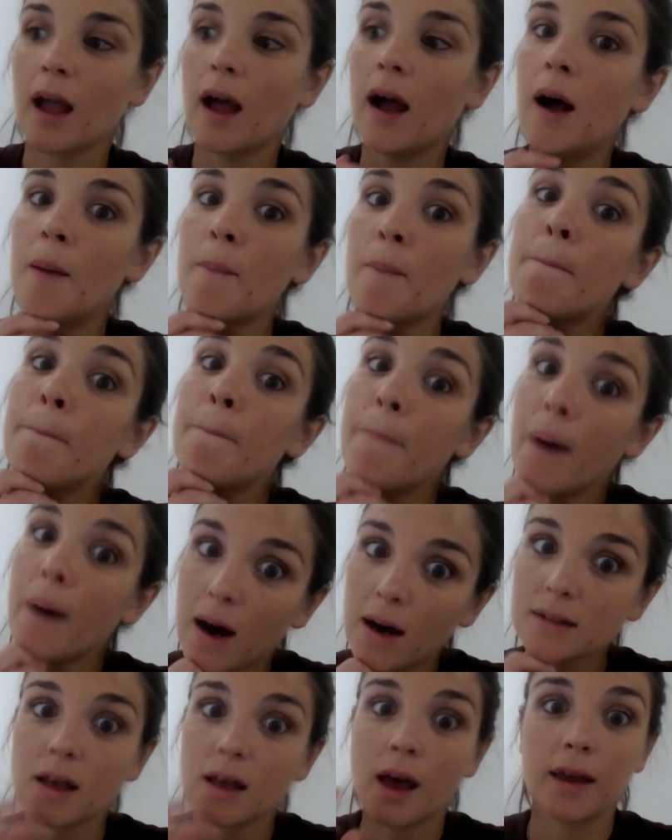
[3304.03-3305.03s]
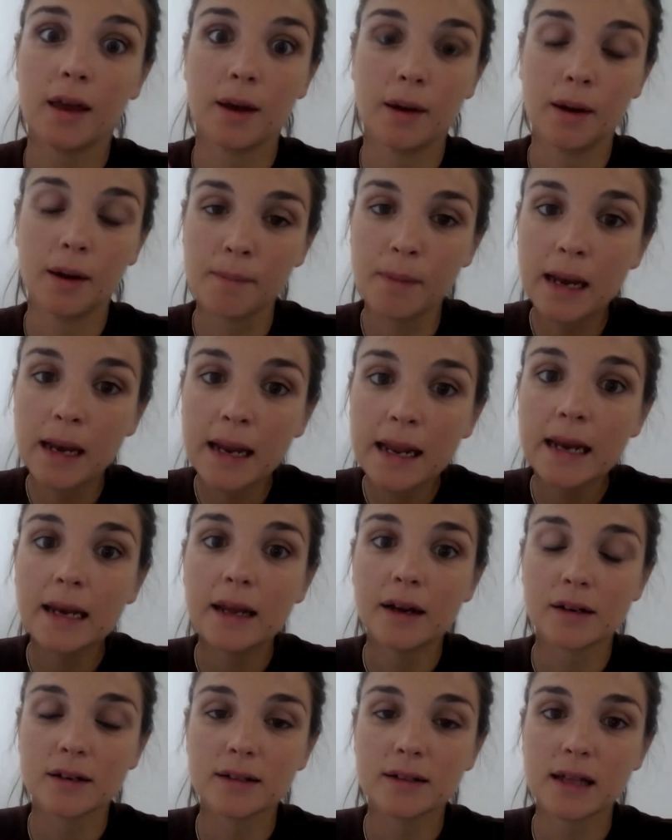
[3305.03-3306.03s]
Um, but I can
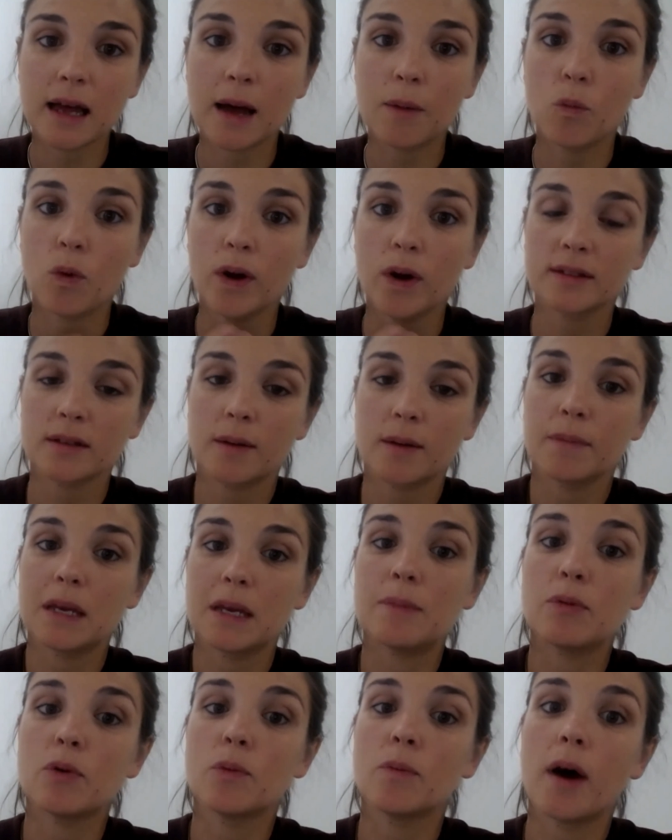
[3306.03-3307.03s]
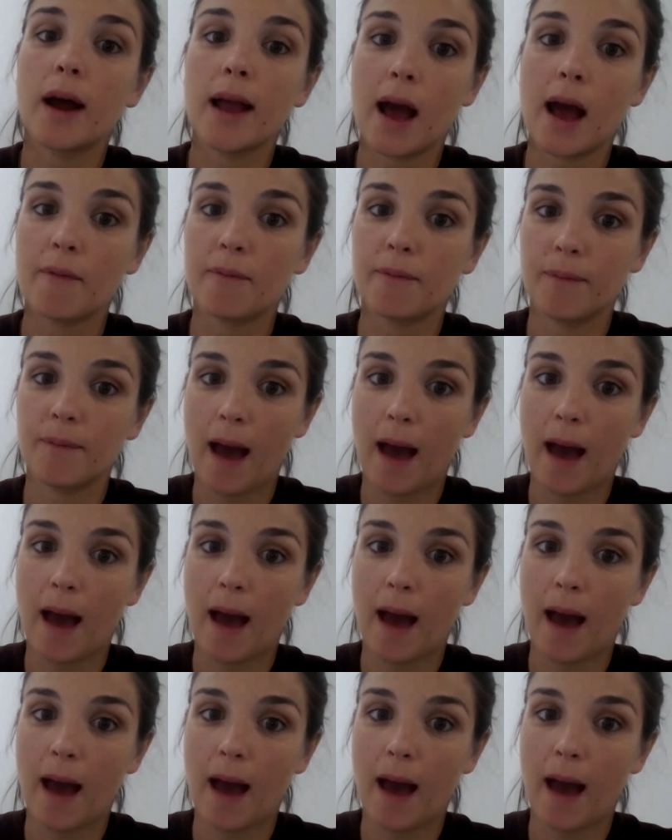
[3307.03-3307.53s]
completely understand why some people might have,